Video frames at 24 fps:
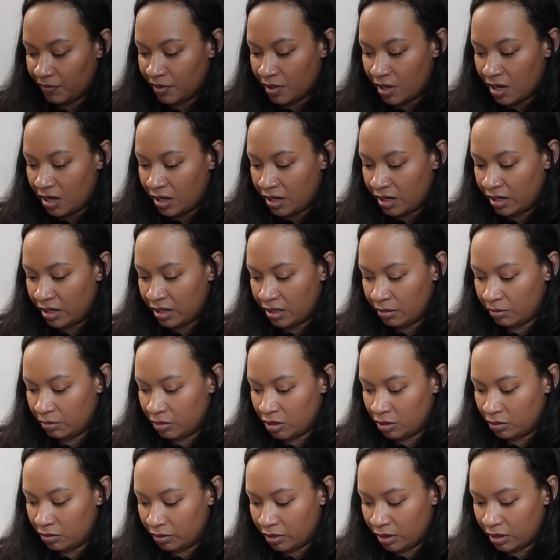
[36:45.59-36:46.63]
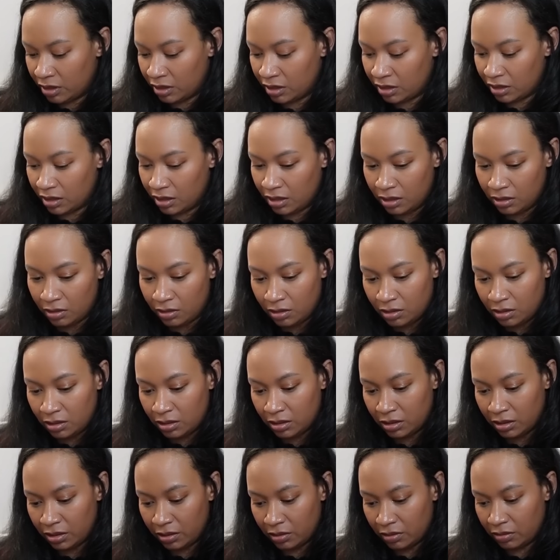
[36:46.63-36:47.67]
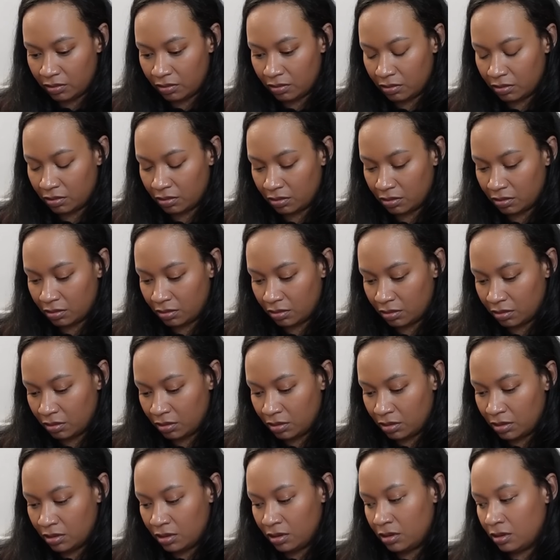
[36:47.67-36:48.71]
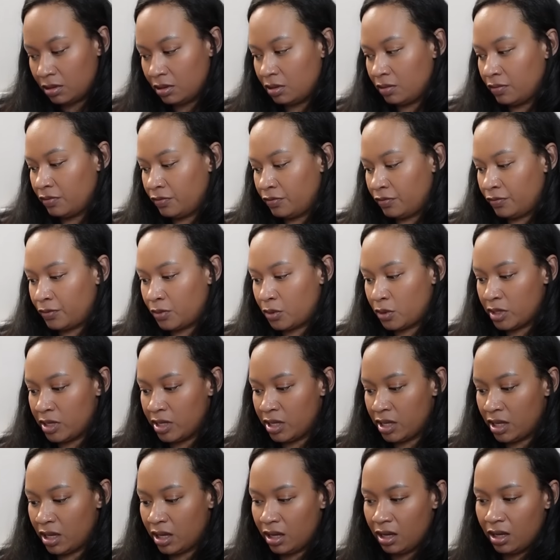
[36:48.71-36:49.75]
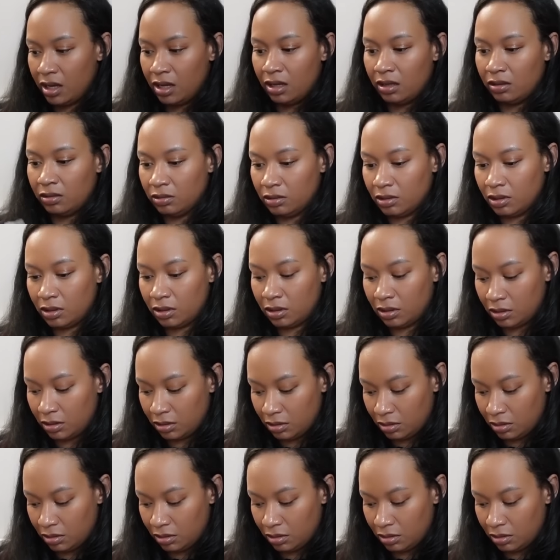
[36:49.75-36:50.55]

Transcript: I am doing it on 40 count.